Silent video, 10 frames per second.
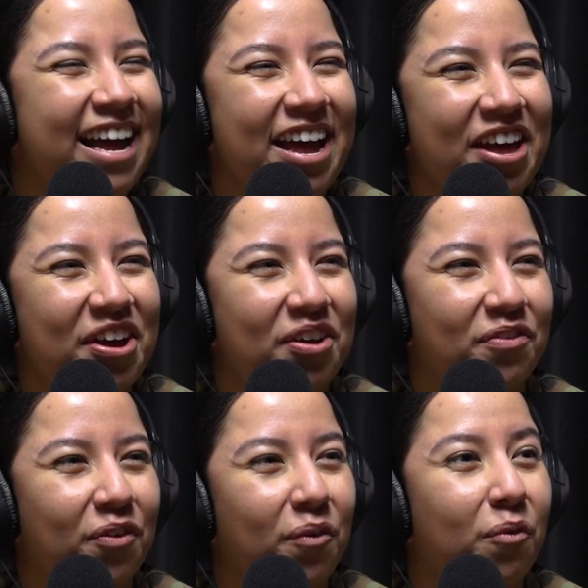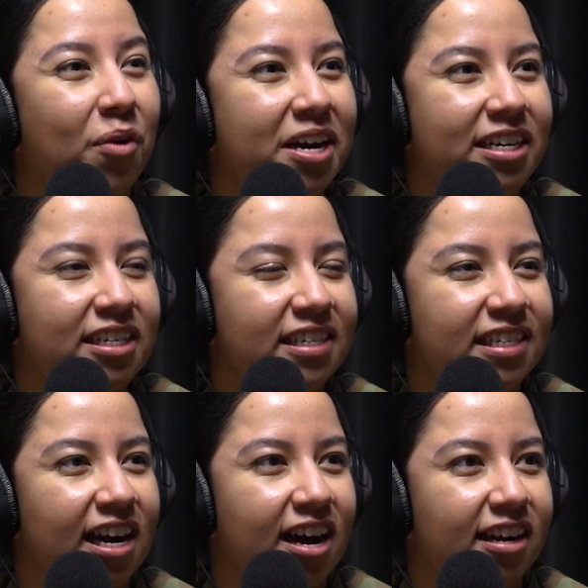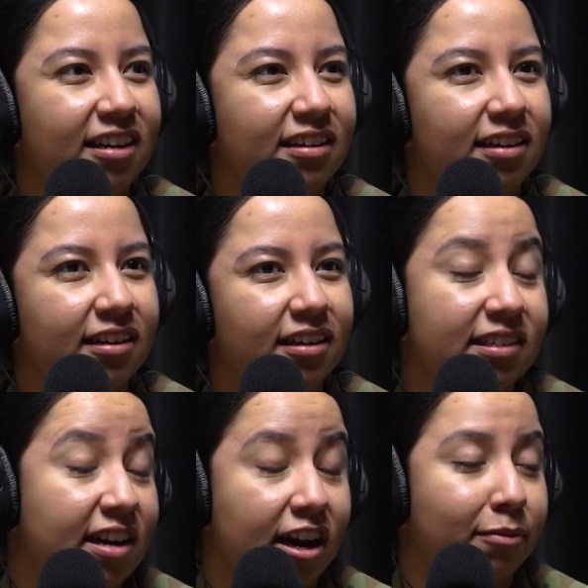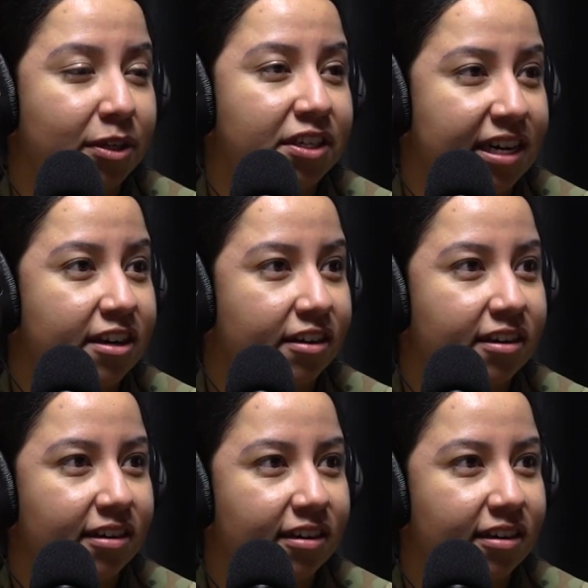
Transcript: If one is not up to standard.